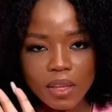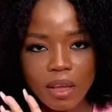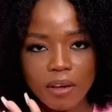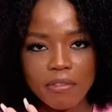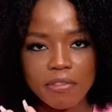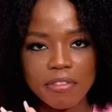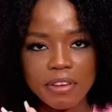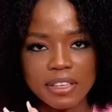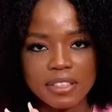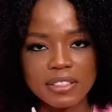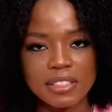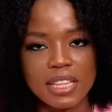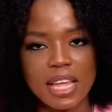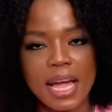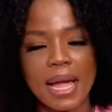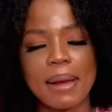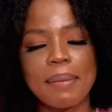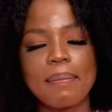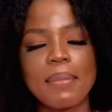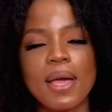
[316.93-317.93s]

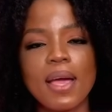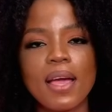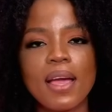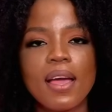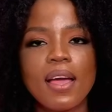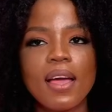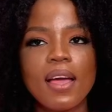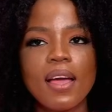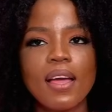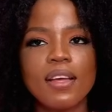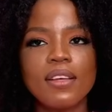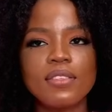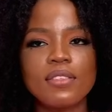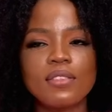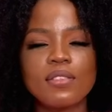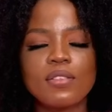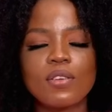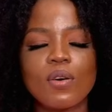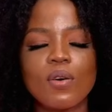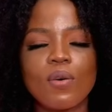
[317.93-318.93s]
FaceTime.
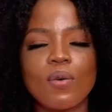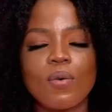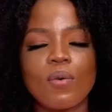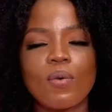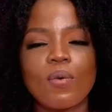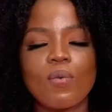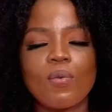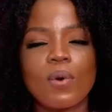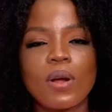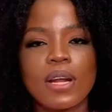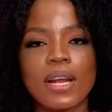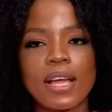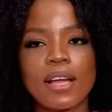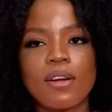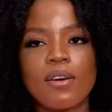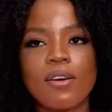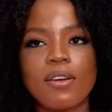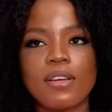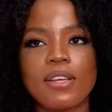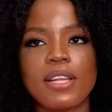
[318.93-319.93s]
So when I
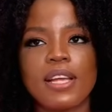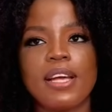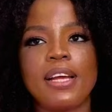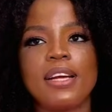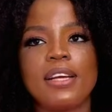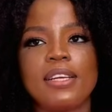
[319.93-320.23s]
got there,